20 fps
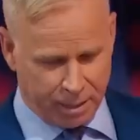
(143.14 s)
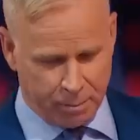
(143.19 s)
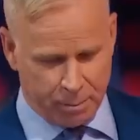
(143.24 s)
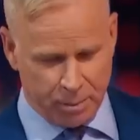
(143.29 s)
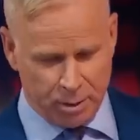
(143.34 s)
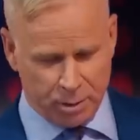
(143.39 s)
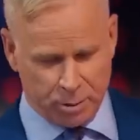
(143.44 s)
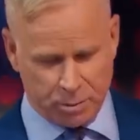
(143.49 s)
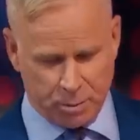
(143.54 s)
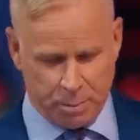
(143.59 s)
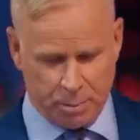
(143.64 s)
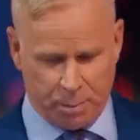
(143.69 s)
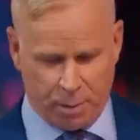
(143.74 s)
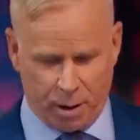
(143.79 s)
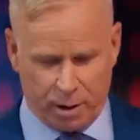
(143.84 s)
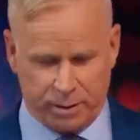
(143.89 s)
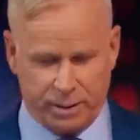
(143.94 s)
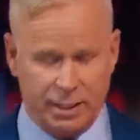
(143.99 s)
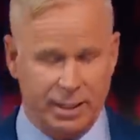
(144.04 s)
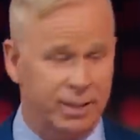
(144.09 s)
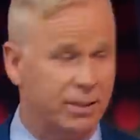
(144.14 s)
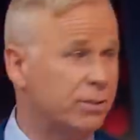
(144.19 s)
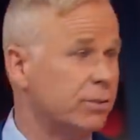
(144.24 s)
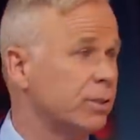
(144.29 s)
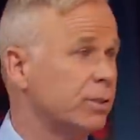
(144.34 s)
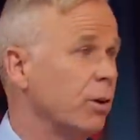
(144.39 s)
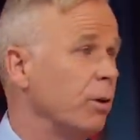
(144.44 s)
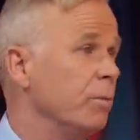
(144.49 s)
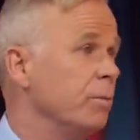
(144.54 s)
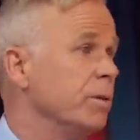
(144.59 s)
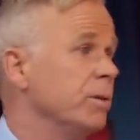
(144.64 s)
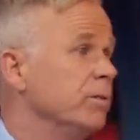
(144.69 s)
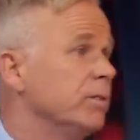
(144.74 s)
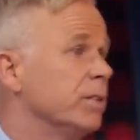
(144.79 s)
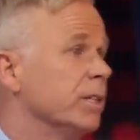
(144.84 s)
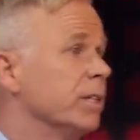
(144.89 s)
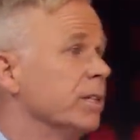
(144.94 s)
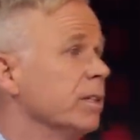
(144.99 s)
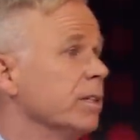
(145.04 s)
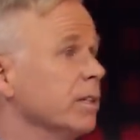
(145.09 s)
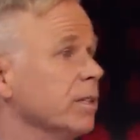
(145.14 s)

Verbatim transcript: an amusement park that isn't so amusing.